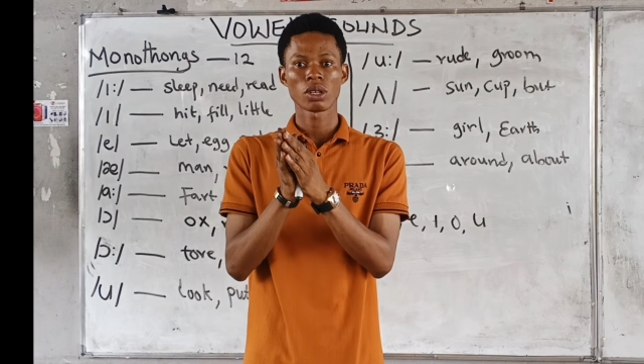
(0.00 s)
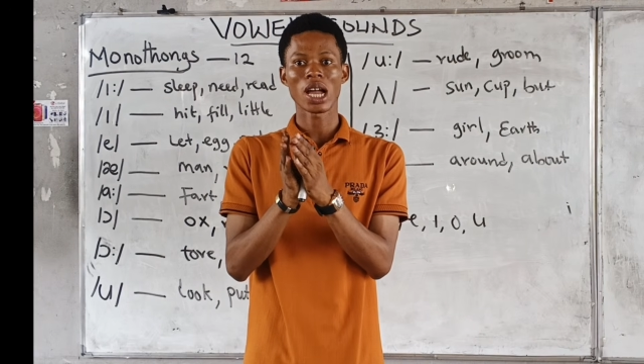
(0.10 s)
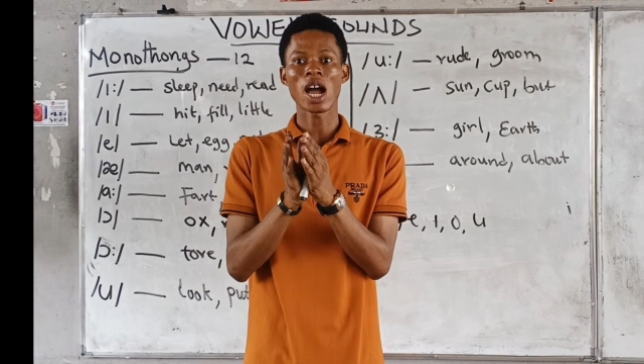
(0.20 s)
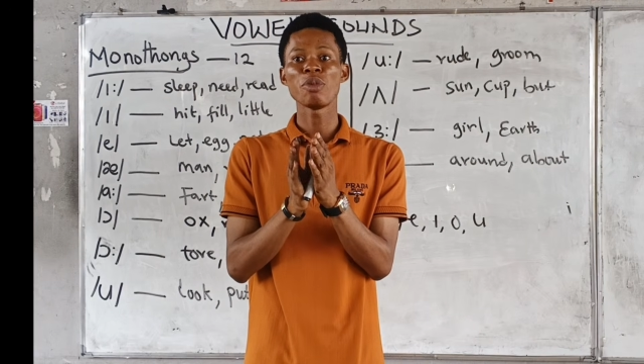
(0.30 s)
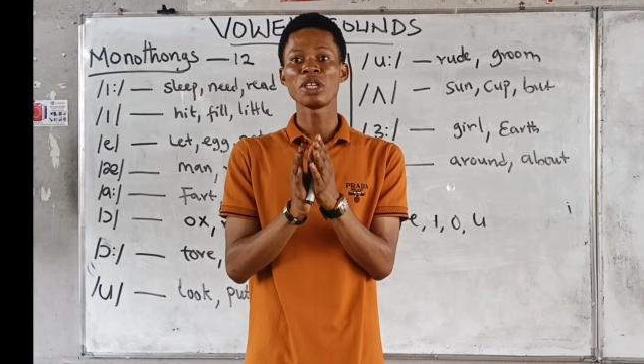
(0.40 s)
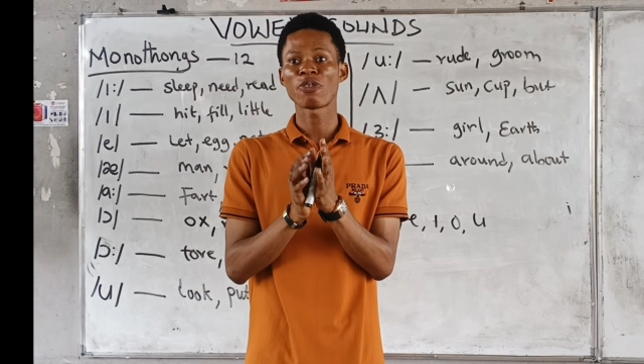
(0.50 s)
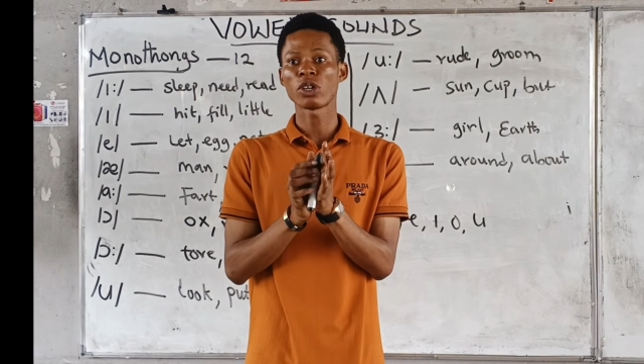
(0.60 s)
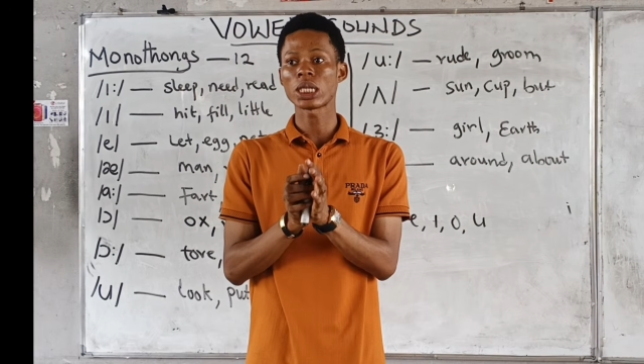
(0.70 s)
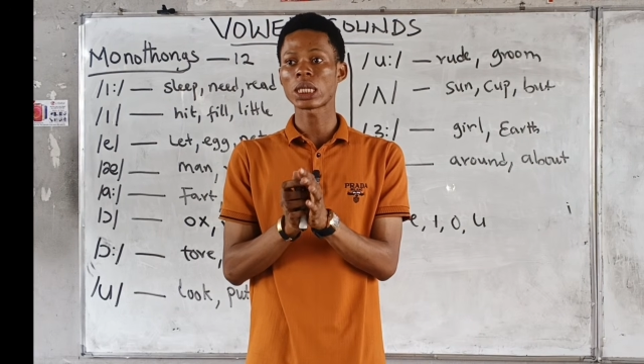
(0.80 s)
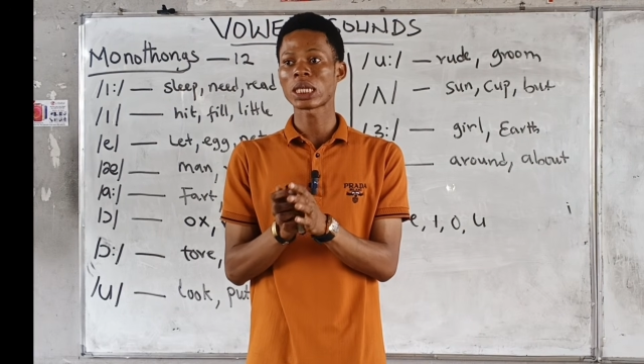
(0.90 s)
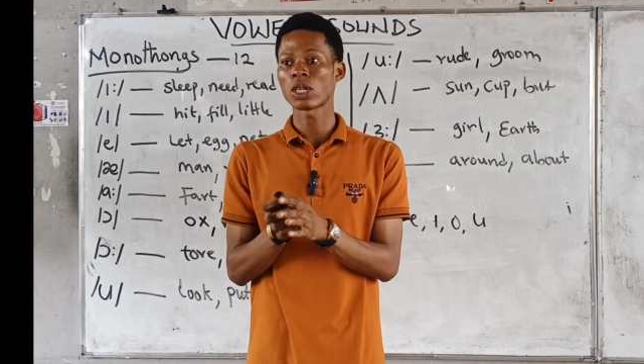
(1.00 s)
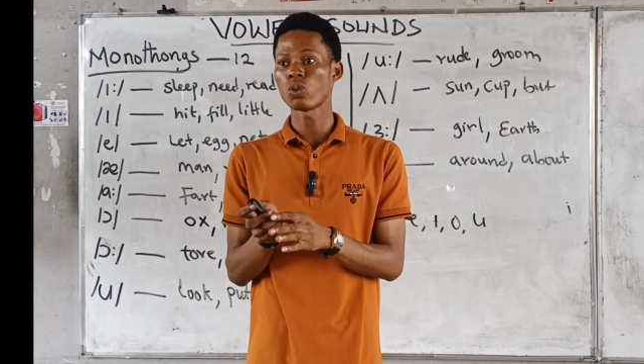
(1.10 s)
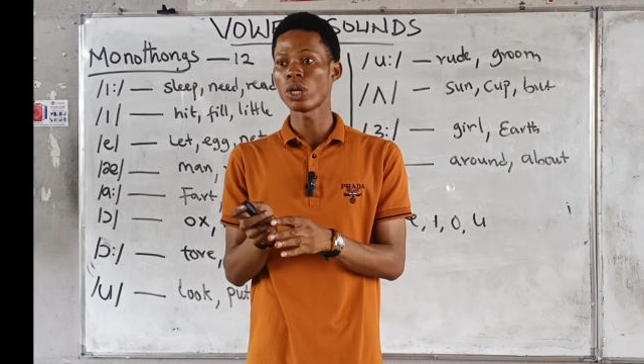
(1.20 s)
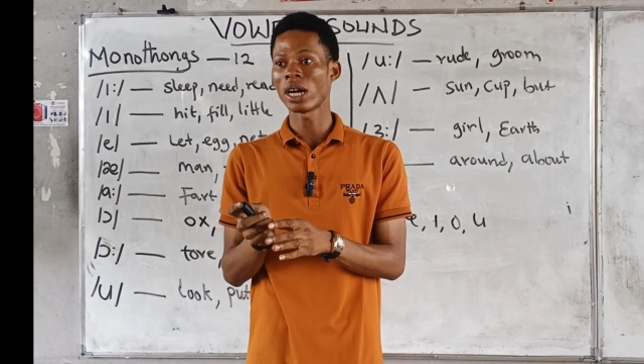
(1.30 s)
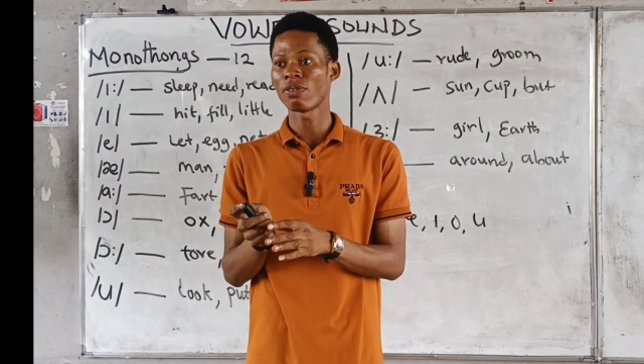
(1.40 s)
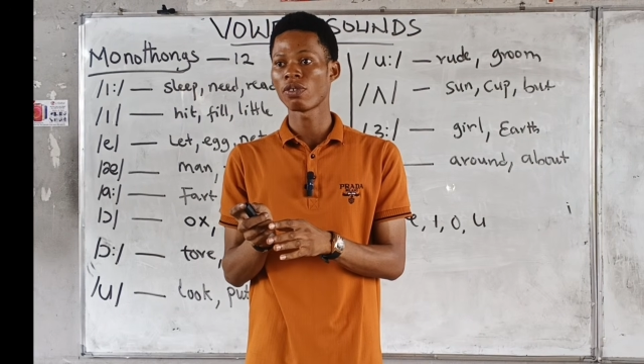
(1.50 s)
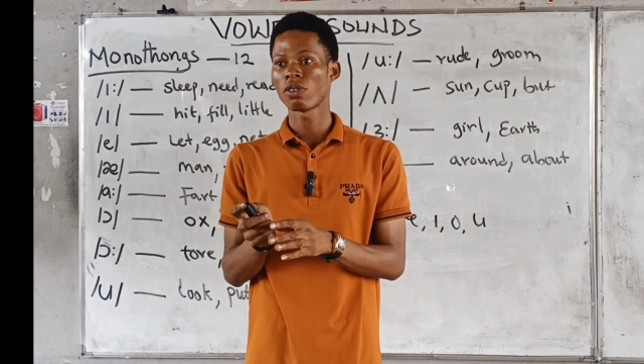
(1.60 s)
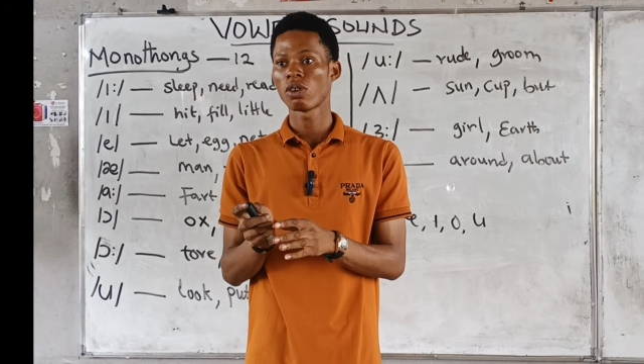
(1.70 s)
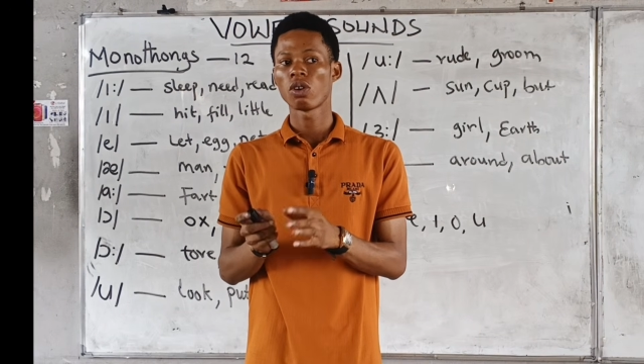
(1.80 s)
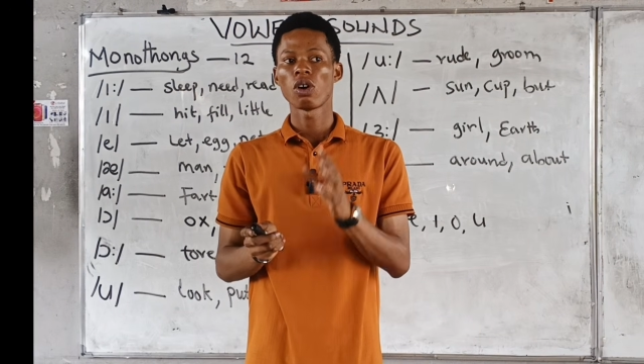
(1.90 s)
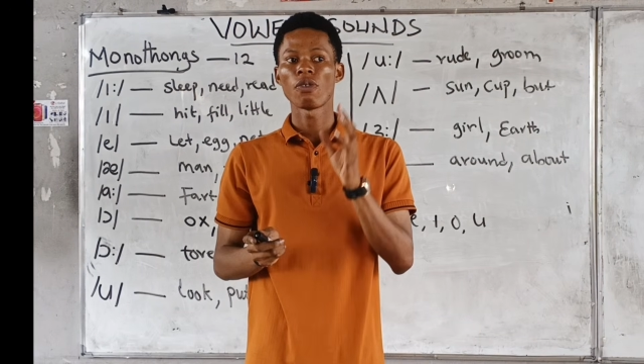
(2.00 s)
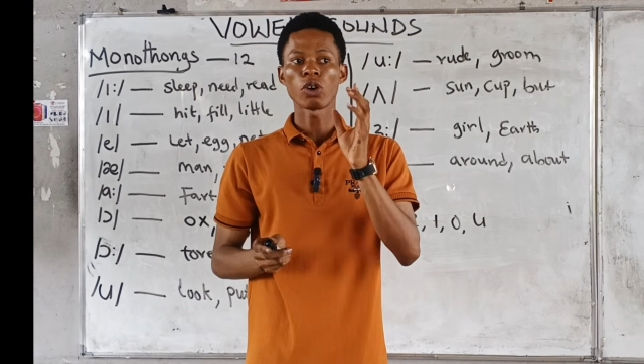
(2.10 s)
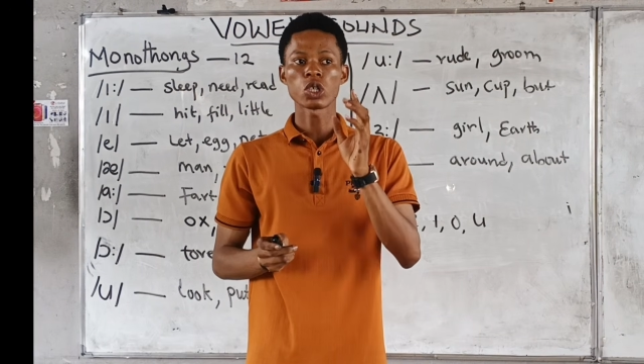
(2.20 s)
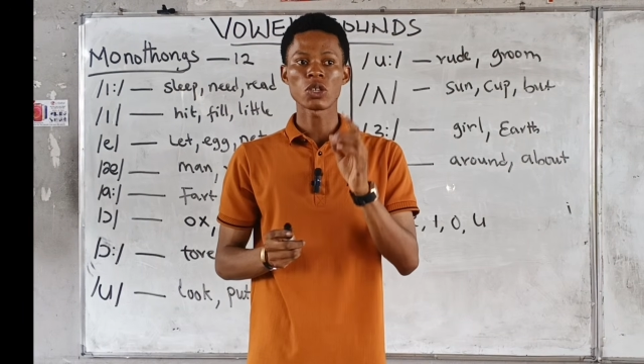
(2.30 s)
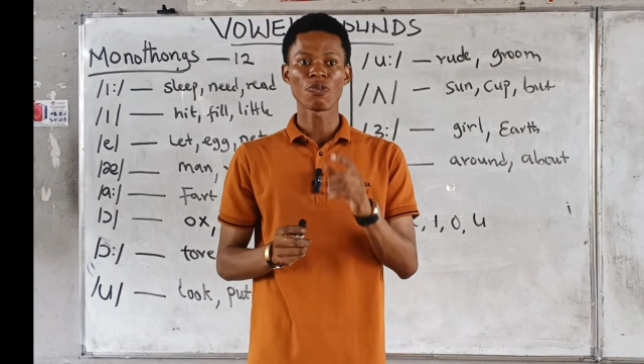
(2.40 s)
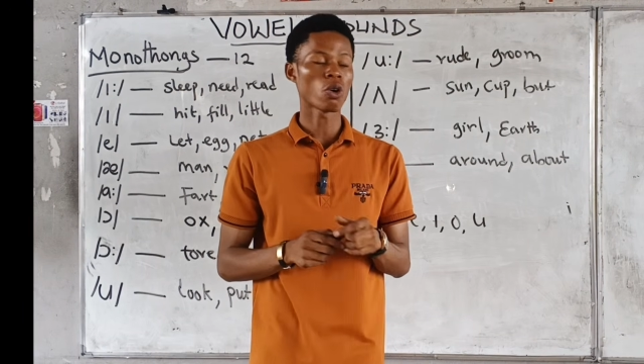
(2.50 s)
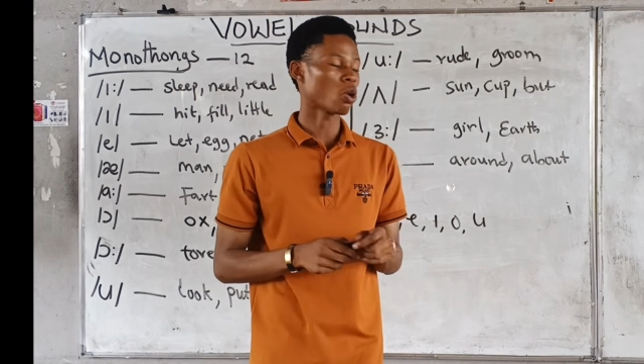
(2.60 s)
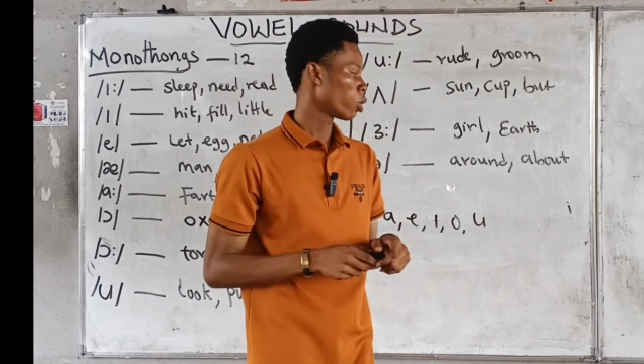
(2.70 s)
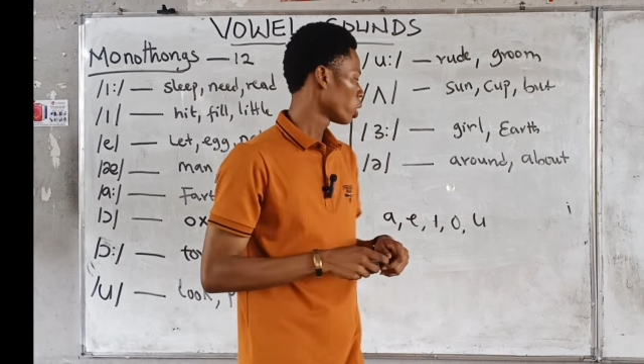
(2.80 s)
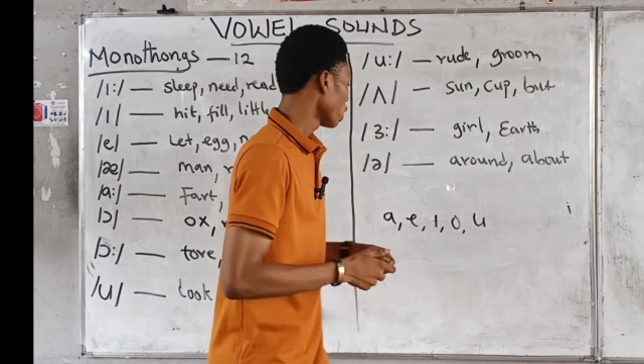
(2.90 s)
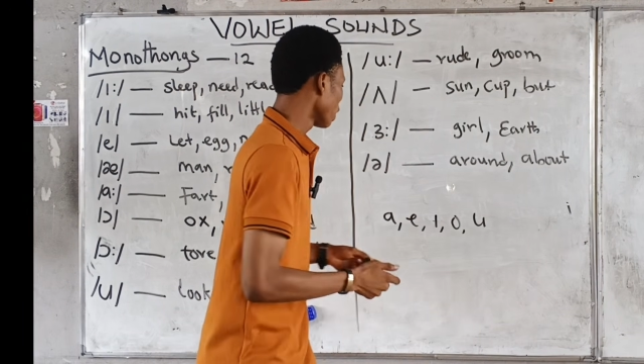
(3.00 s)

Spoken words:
How many phonetic sounds do we have? 44.